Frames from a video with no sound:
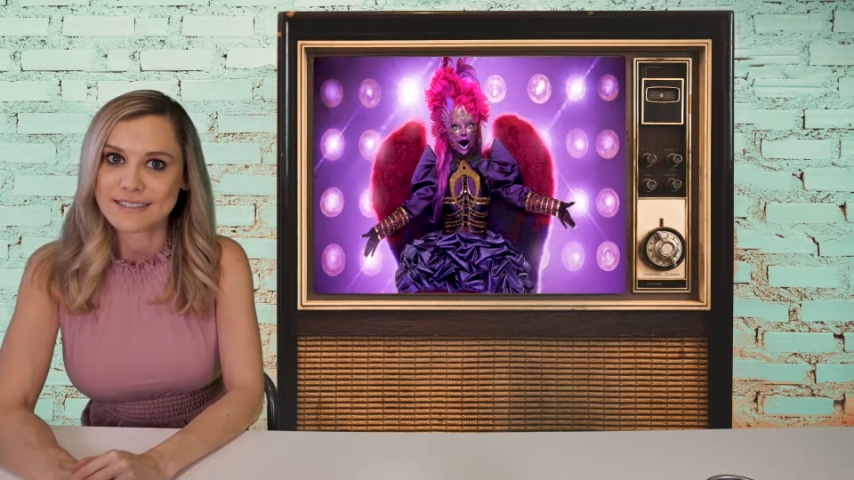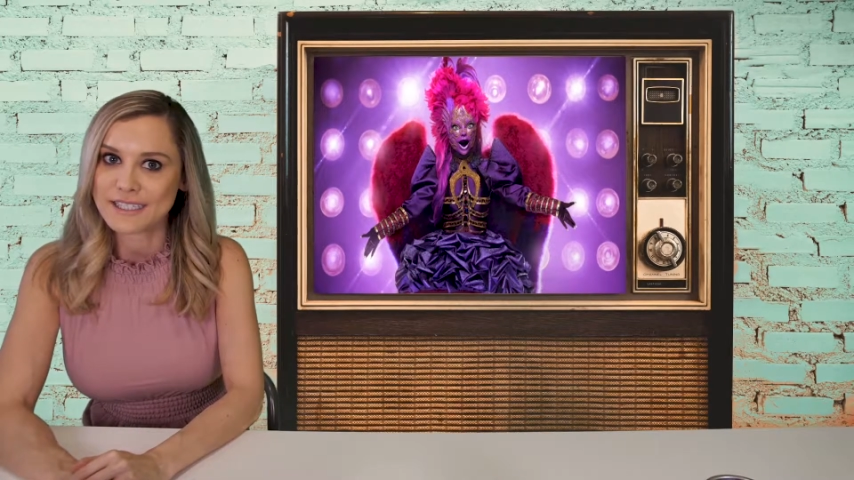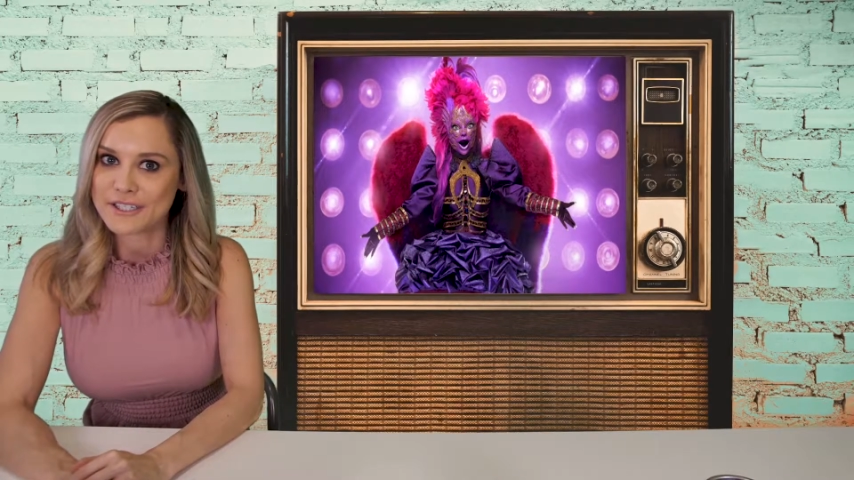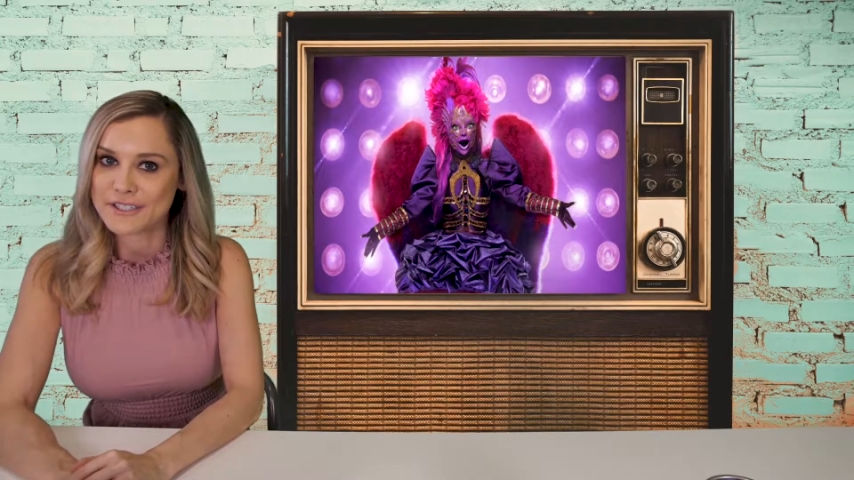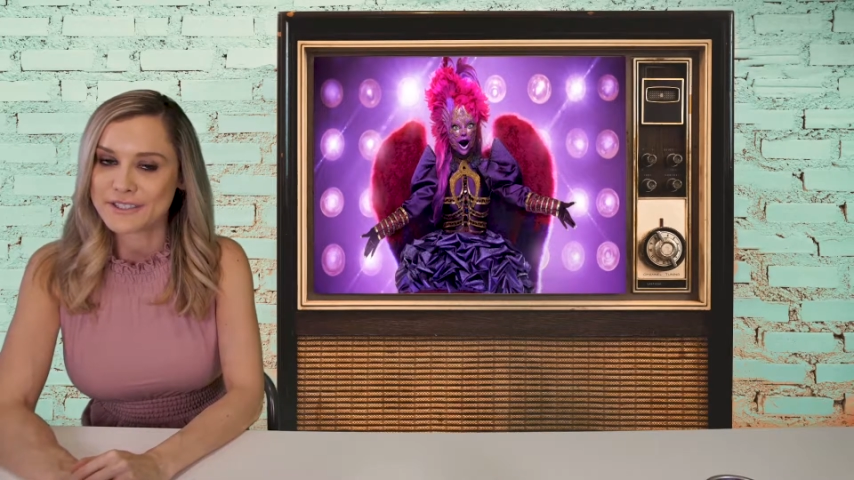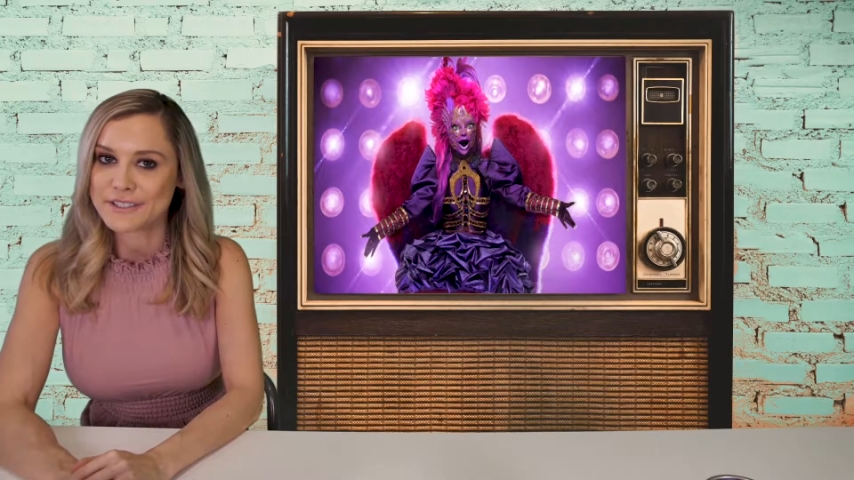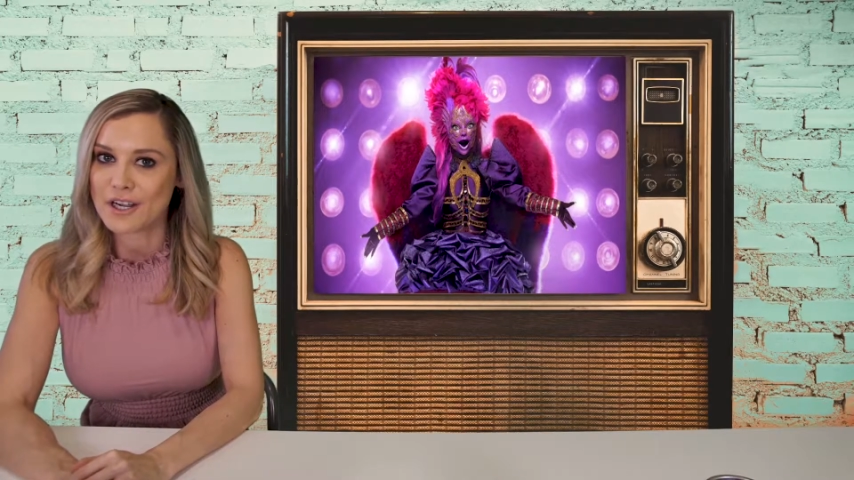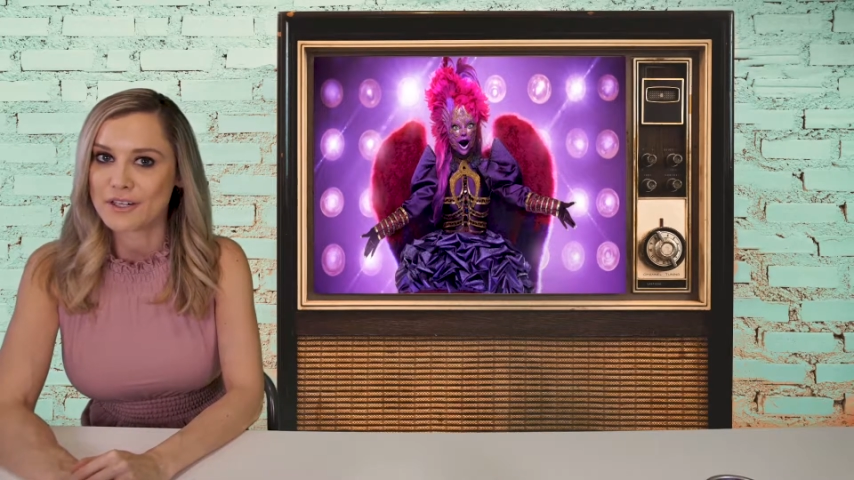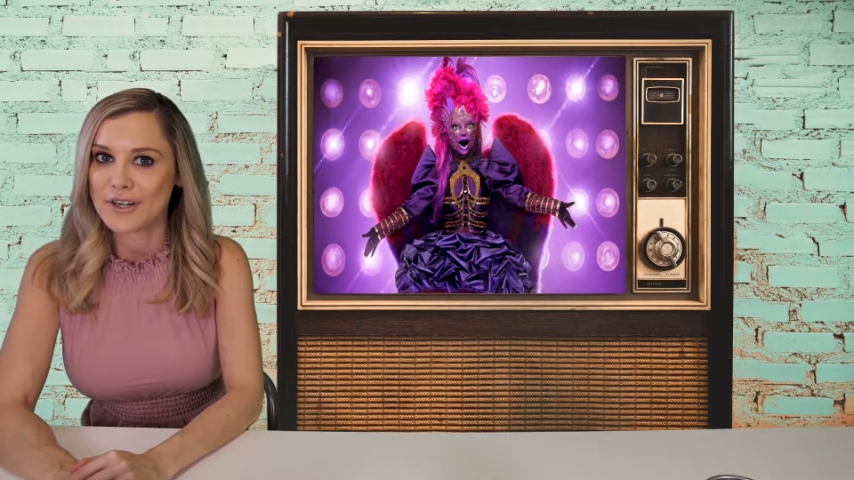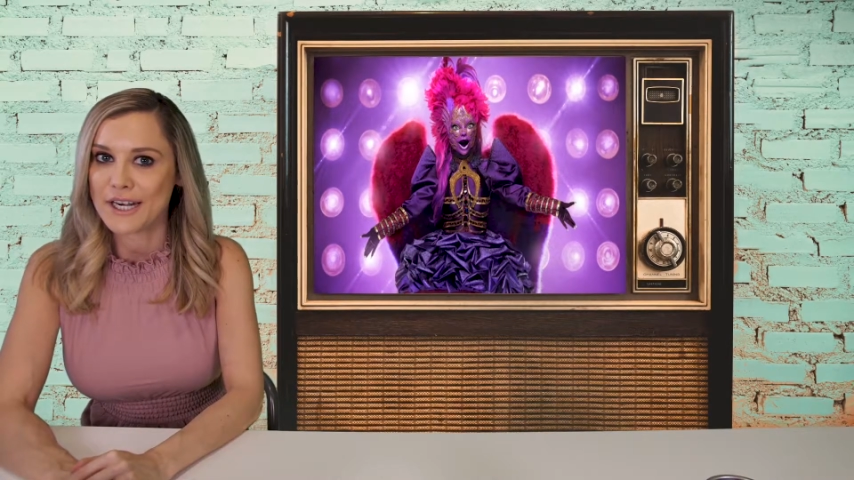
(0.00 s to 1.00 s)
singer,
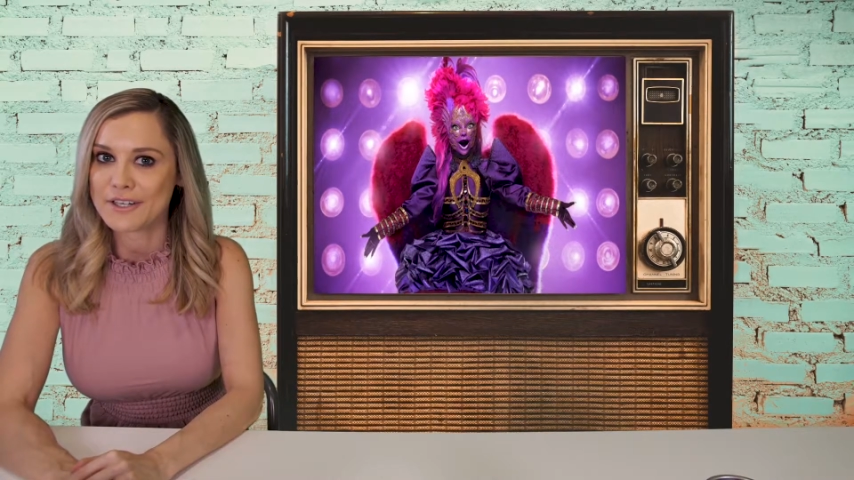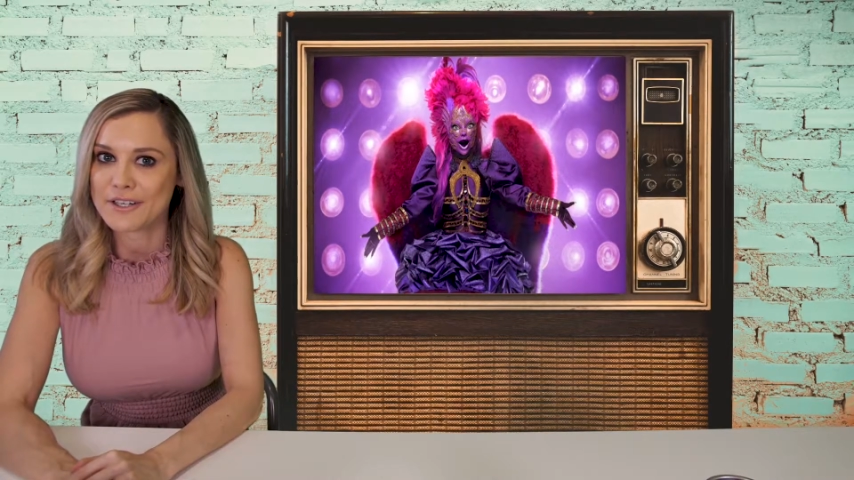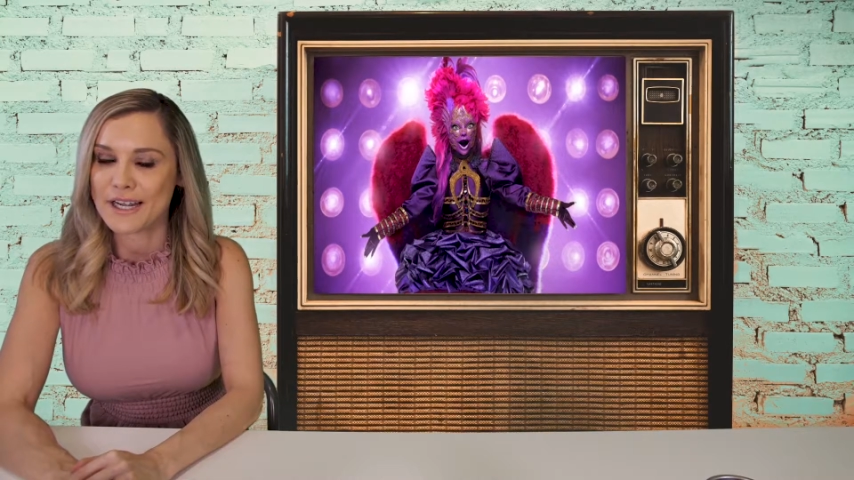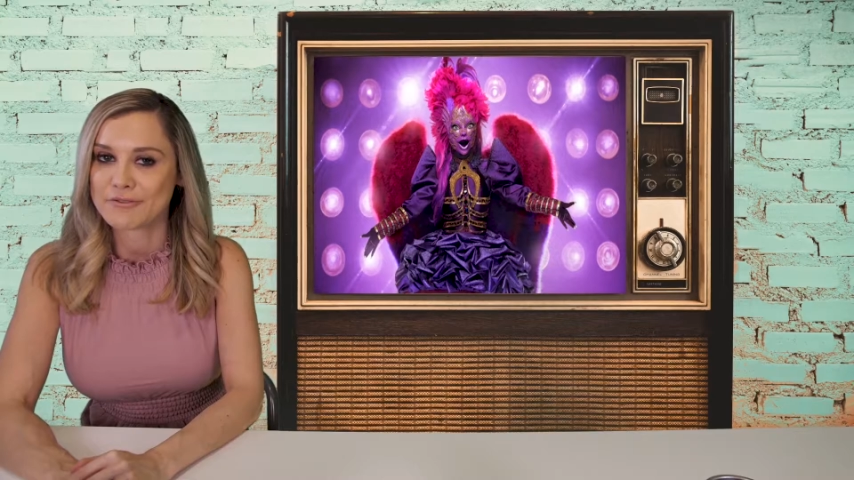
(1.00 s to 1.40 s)
songwriter,